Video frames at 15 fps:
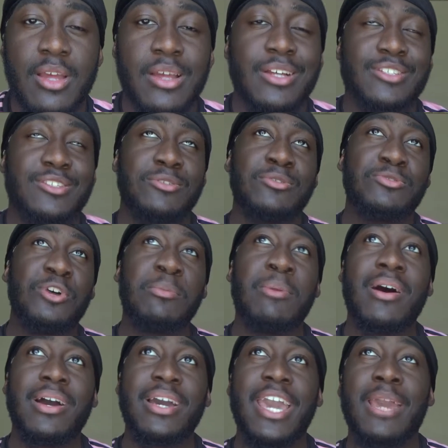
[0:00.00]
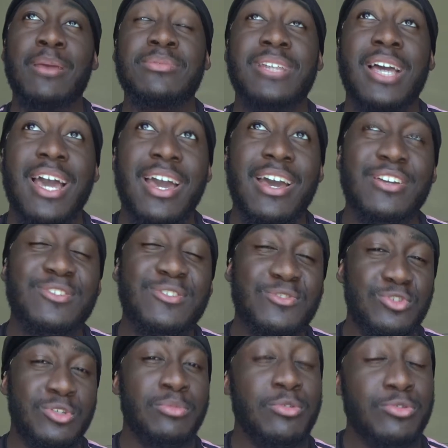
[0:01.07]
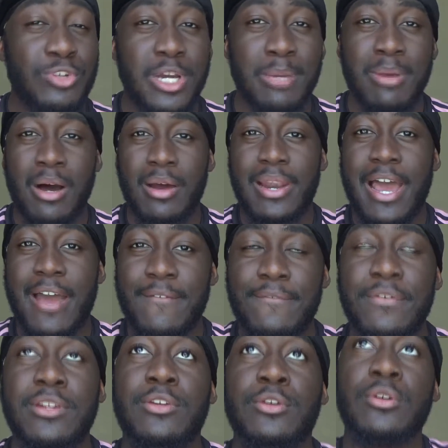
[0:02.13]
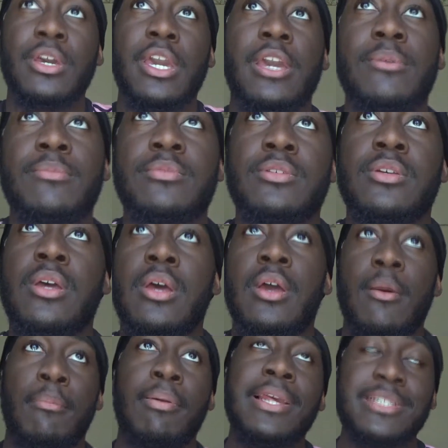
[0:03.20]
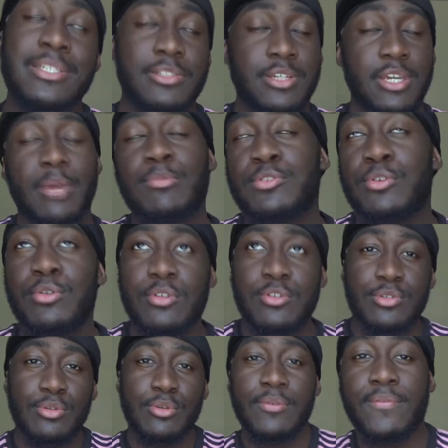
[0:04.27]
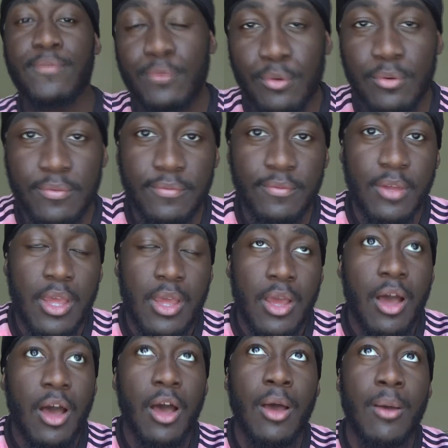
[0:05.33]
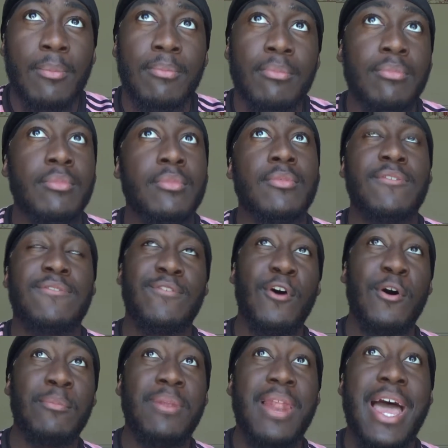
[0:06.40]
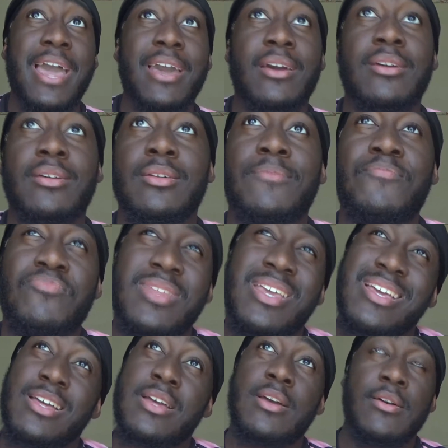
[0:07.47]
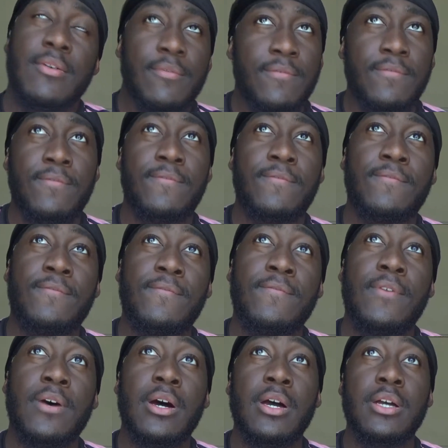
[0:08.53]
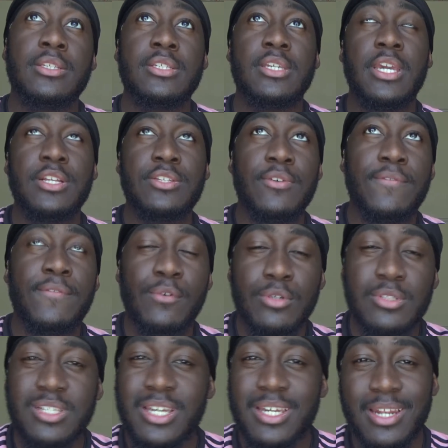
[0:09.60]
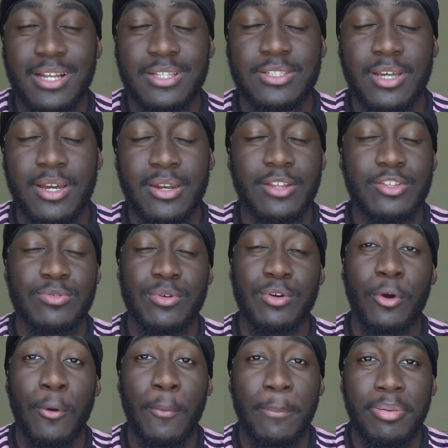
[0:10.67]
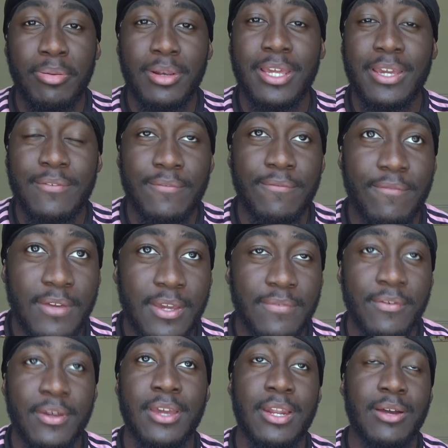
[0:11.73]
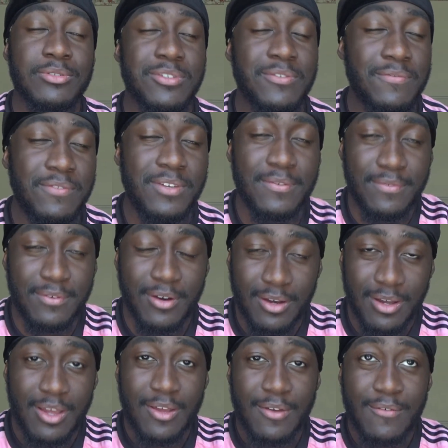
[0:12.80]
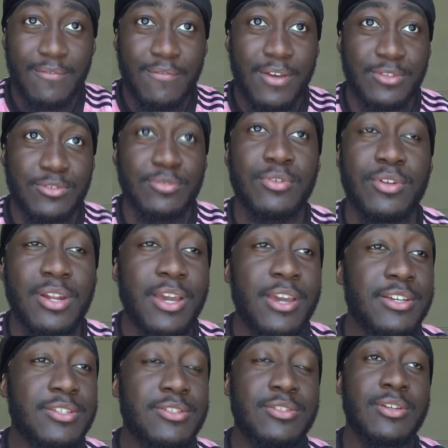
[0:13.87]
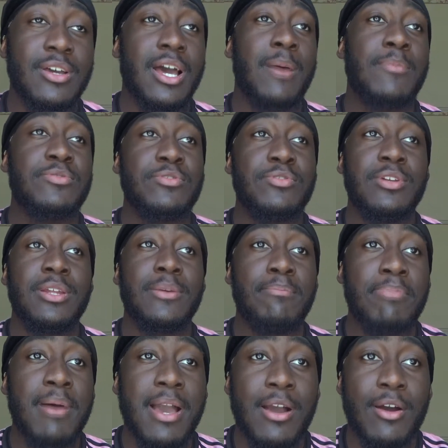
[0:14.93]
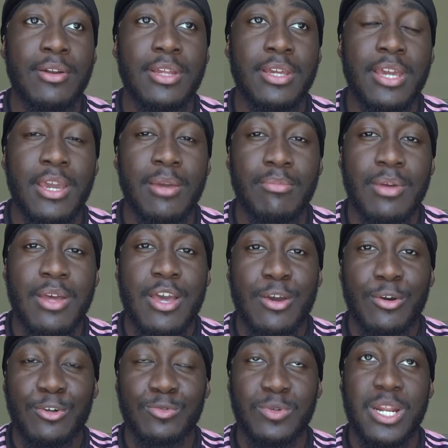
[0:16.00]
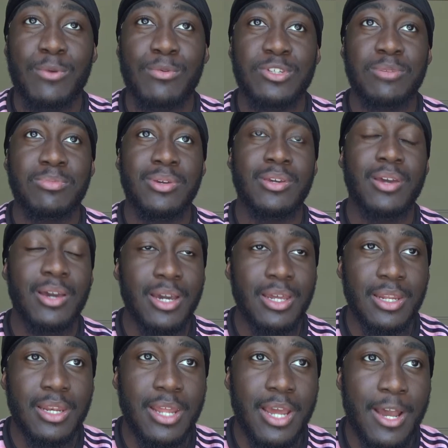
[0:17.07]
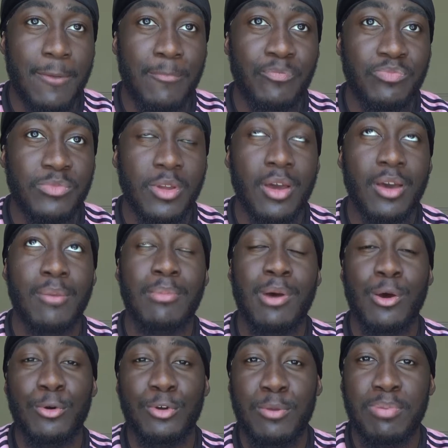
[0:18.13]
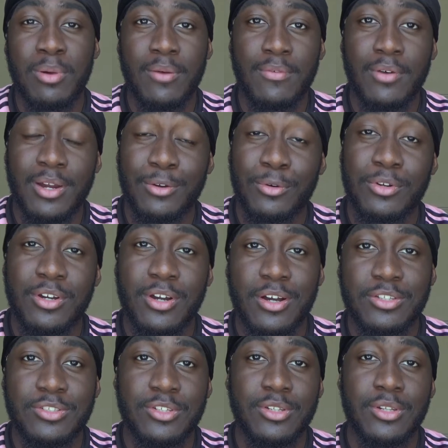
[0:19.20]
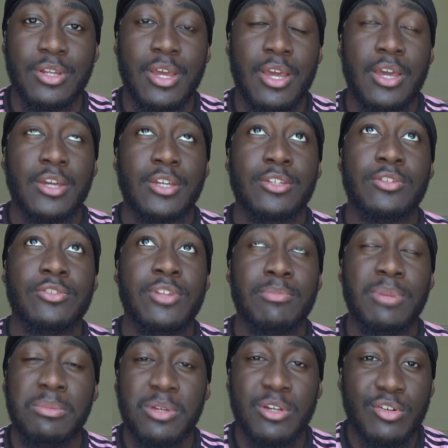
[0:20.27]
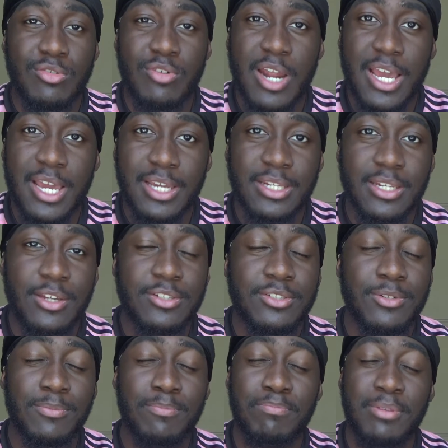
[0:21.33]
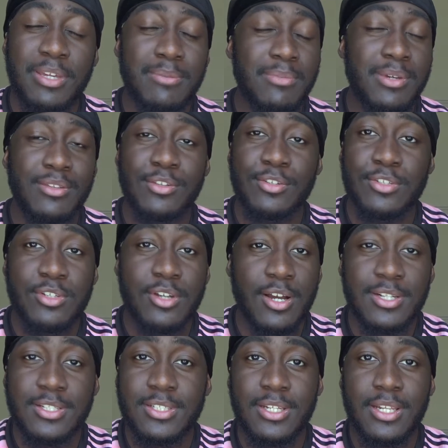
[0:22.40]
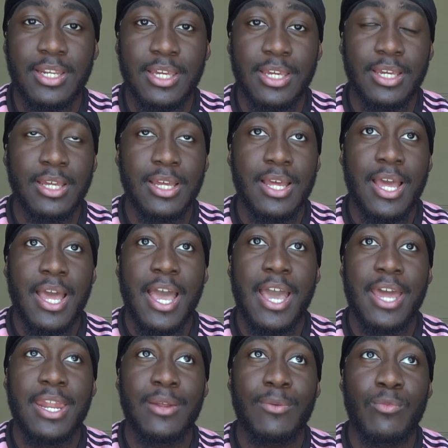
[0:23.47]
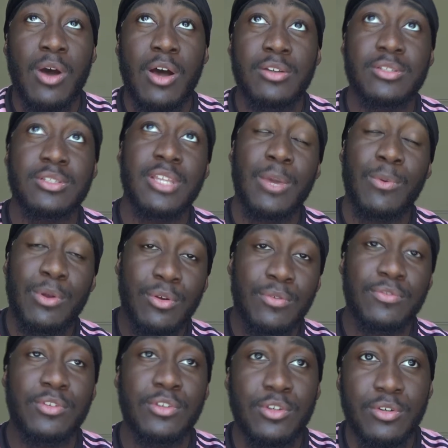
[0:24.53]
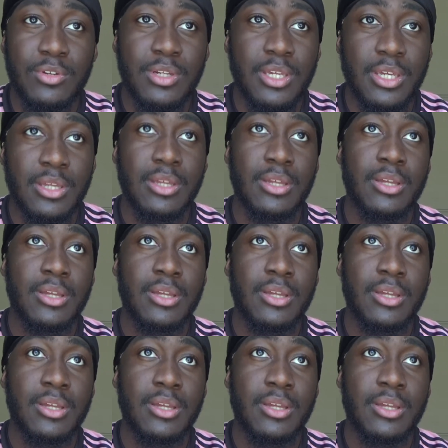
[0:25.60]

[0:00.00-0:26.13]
So when we're talking about games, I assume you're talking about like video games, PlayStation games, so on and so forth. From like 13 to 14, I turned into a complete FIFA head. I was a FIFA veteran. I used to absolutely bang out the game, because when I was a bit younger than that, my older brother and older cousin used to make me cry. They used to beat me disgustingly, and then whilst they went off to uni,